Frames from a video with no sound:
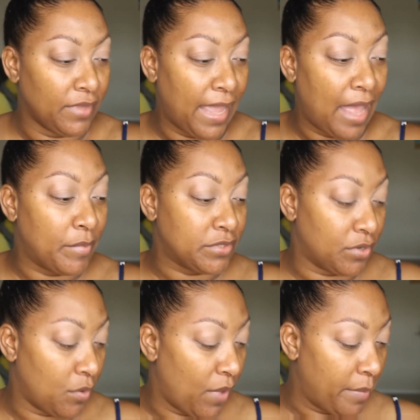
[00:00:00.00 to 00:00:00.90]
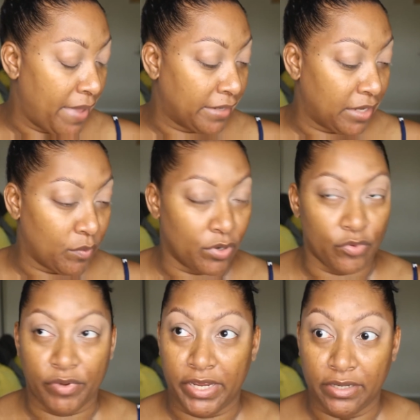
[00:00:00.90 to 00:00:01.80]
Amazon a while back that were
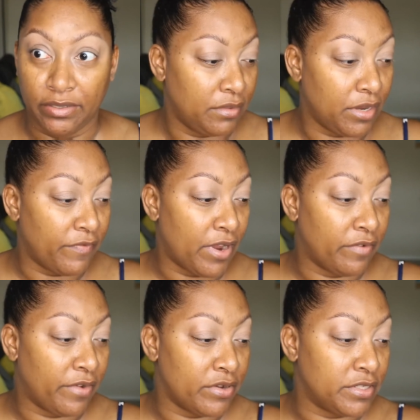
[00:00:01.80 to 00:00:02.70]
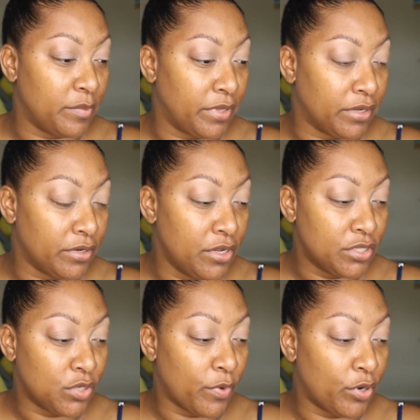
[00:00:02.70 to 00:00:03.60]
green. They're very, very similar.
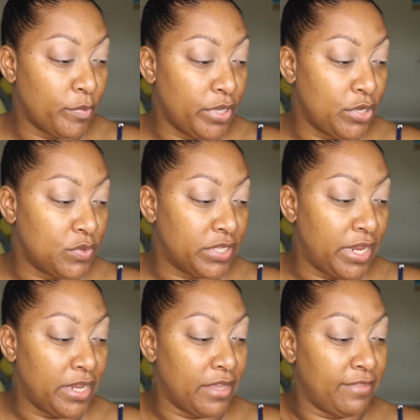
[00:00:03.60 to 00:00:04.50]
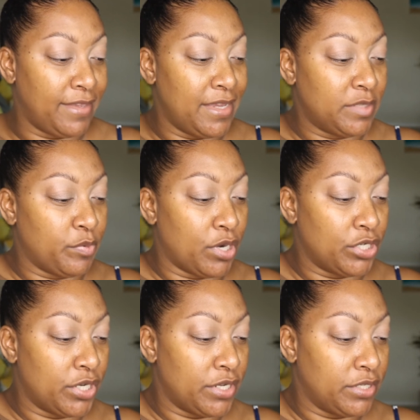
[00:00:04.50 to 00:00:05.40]
So we're going to be using these
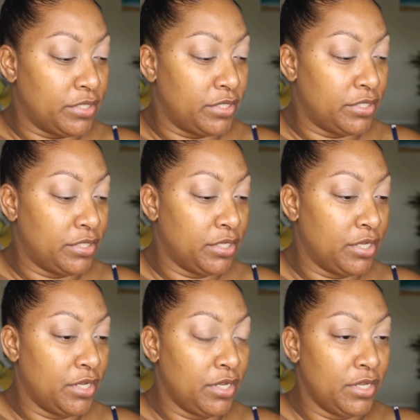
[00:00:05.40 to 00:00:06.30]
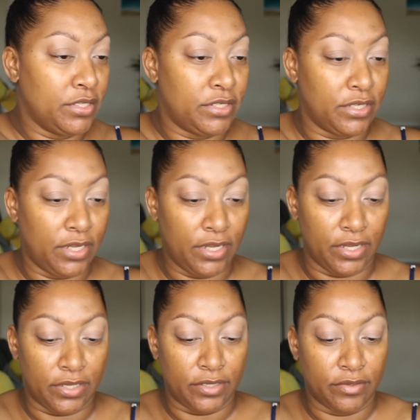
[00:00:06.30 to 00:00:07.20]
brushes
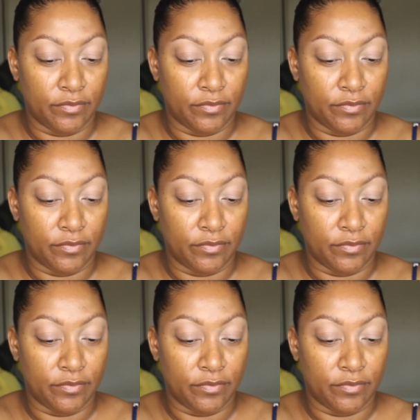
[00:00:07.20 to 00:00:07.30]
today.